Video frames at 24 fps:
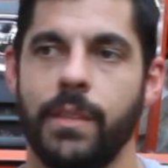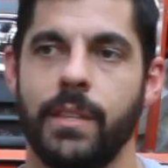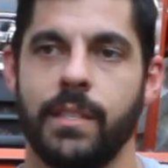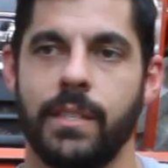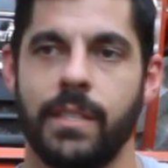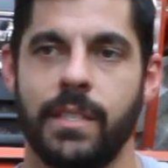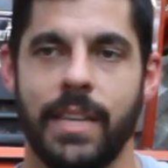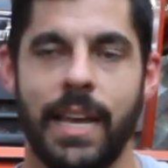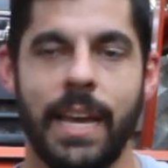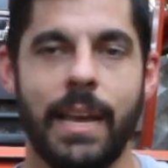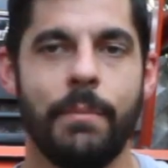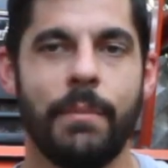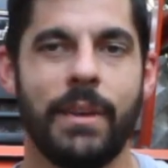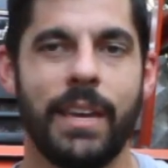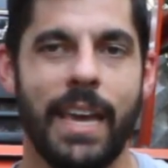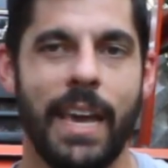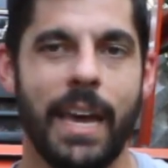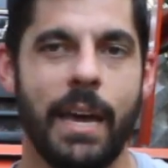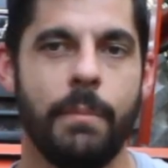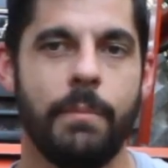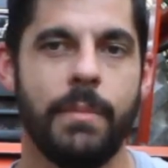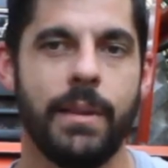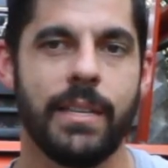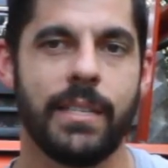Same
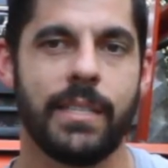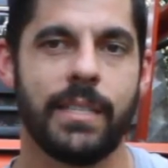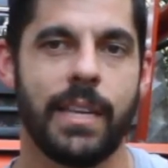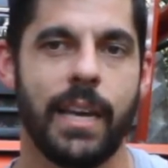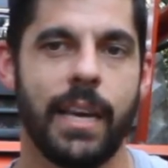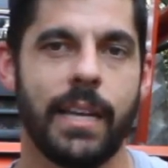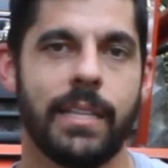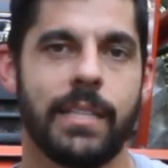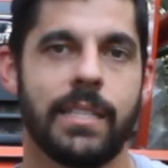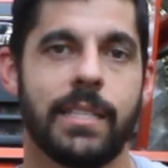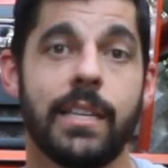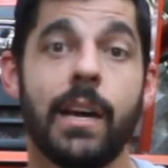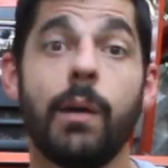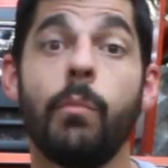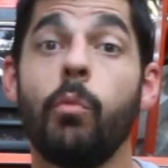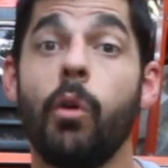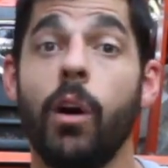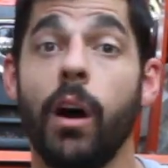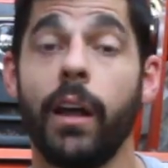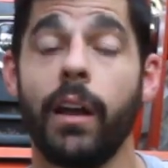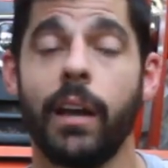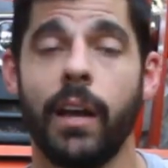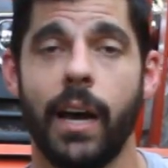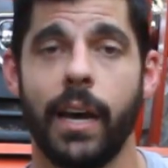can be said
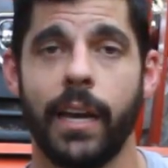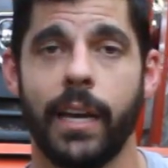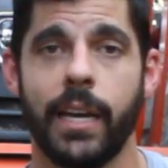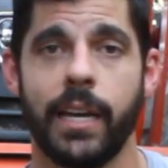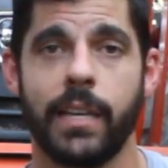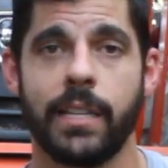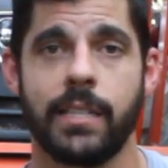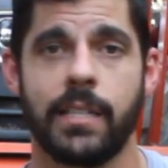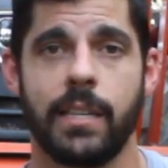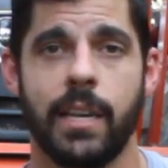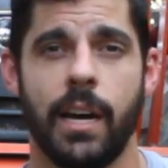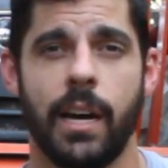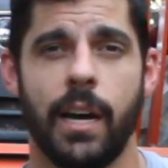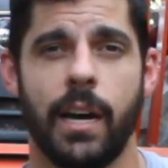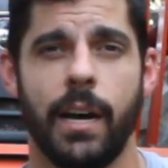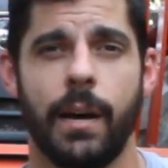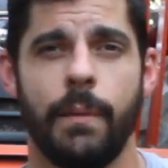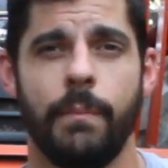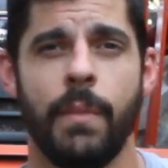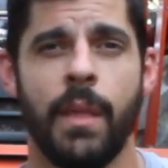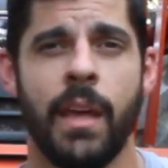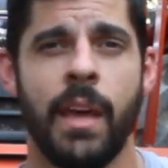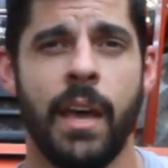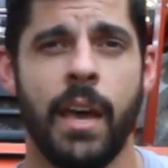somewhat, I guess,
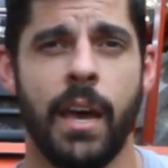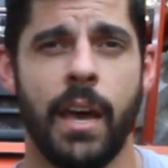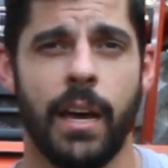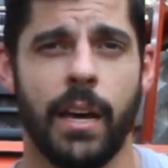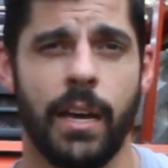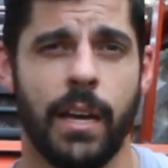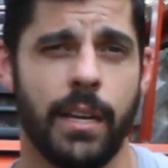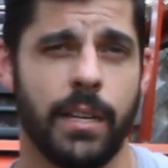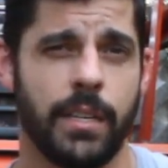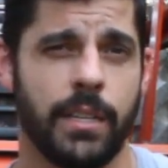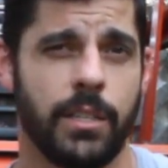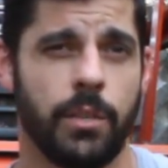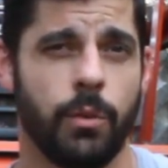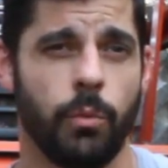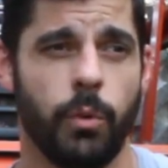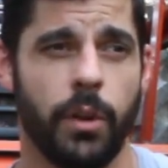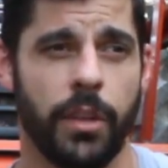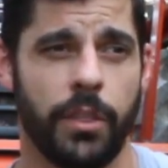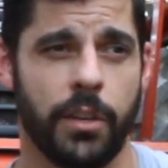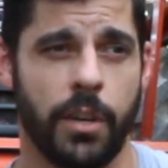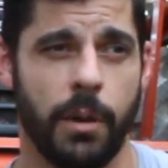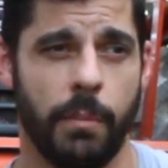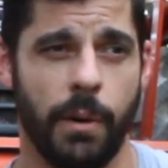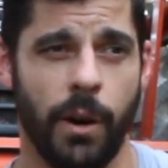
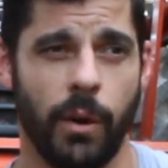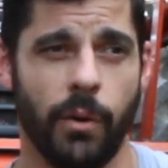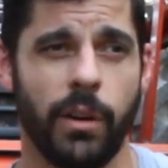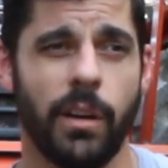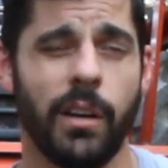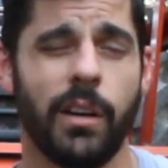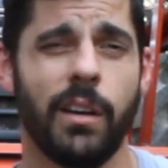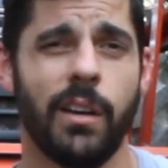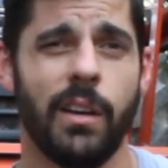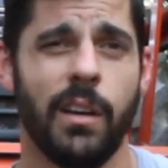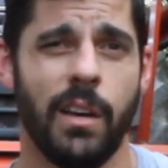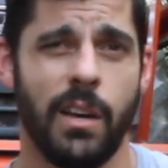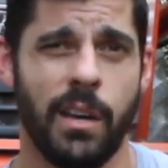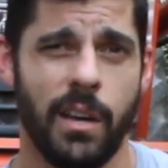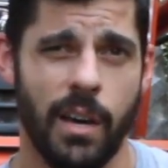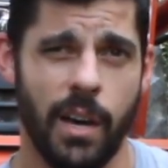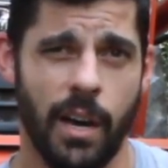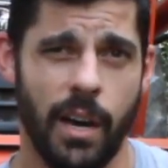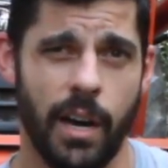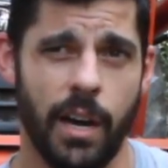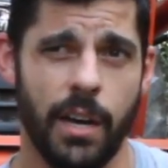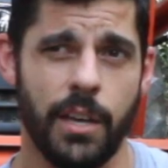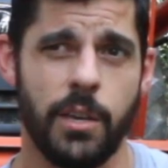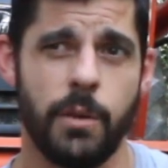with Kubota.
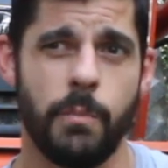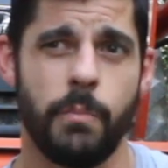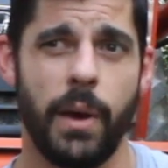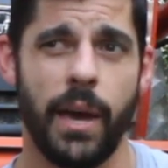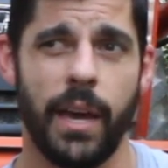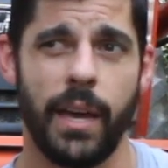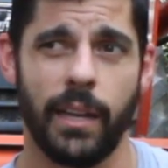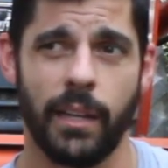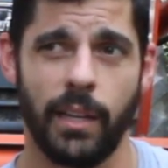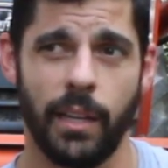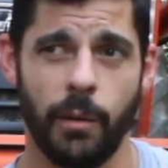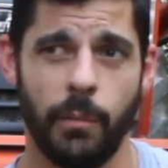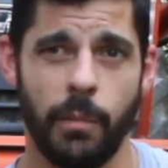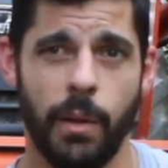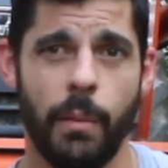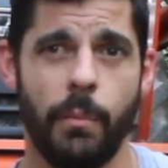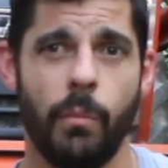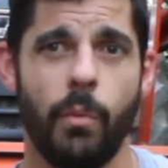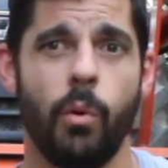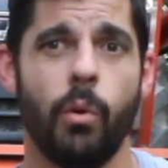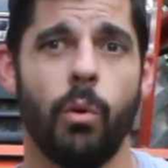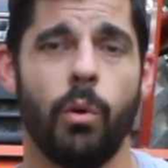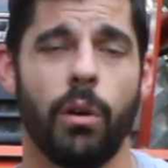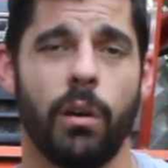You pay a little bit
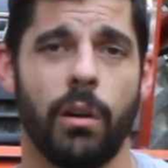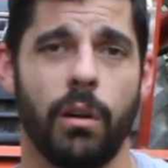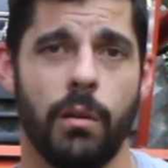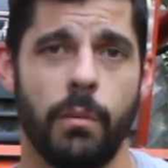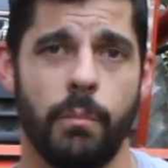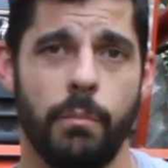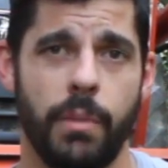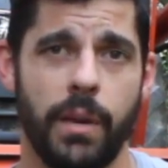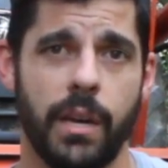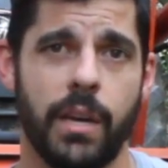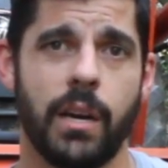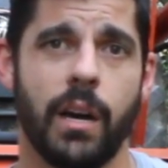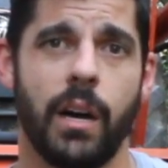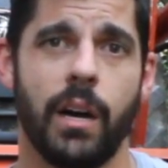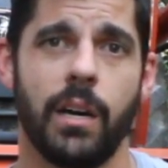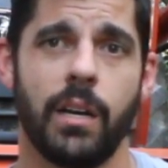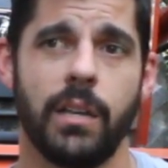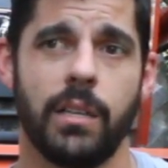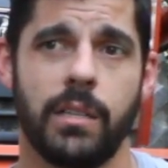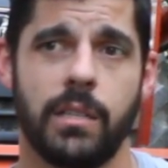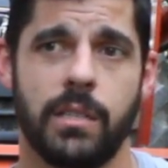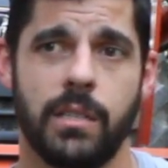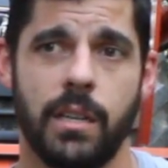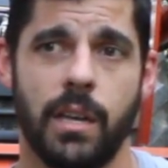more
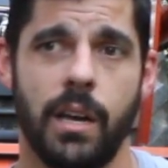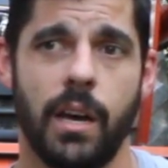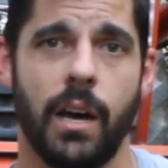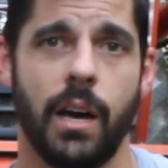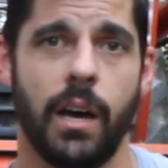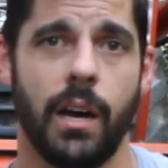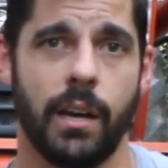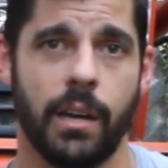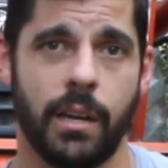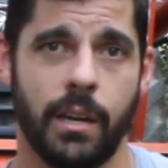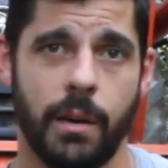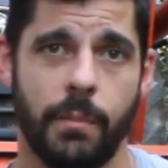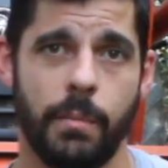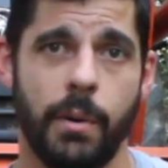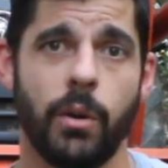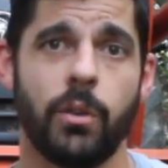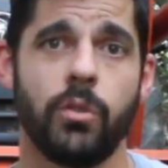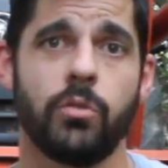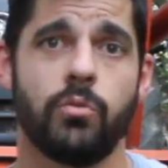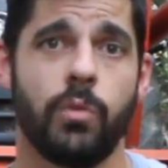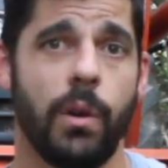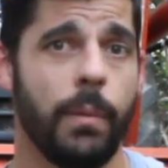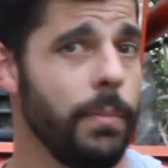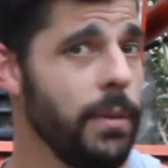because
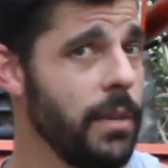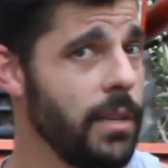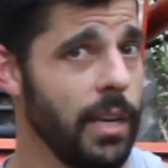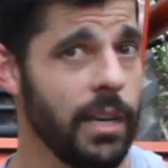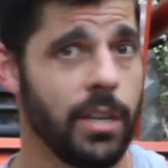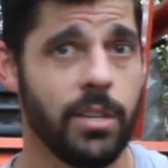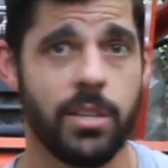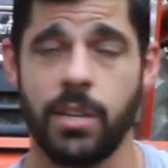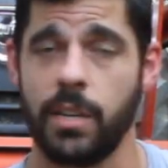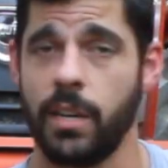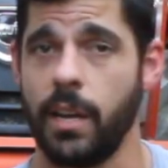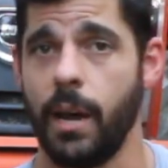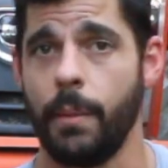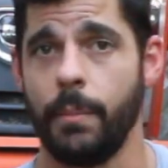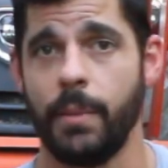Kubota's reputation.